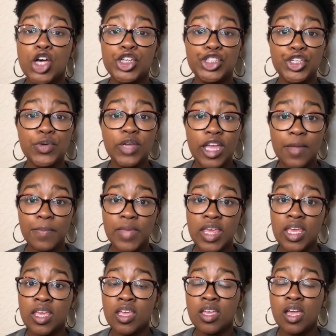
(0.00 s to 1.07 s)
You get
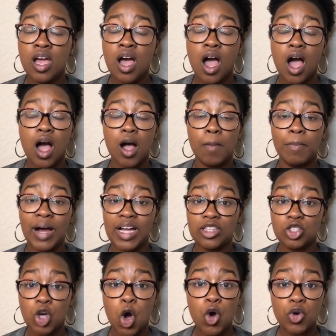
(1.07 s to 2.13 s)
me um, my
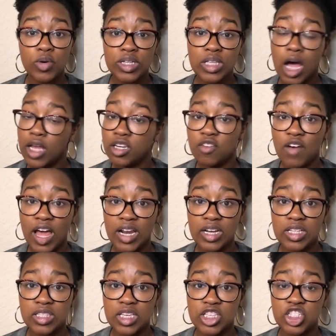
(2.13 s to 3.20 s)
total
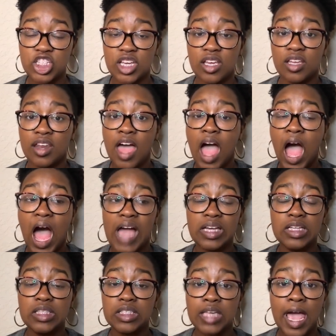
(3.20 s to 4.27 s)
undivided attention. I
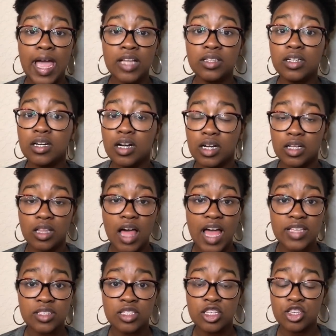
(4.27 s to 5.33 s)
can tailor a
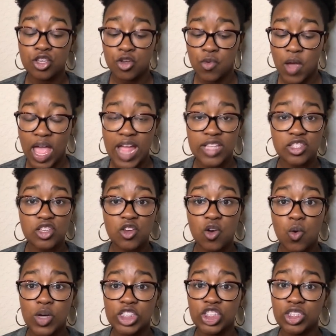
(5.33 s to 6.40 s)
class to you, answer
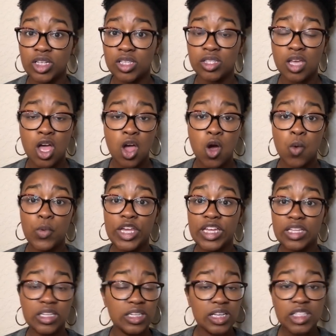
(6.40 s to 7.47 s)
your questions. We
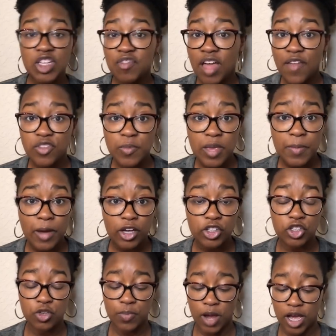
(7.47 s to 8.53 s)
can, it doesn't even have to be about
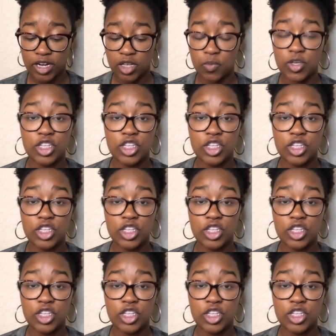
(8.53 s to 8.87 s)
couponing.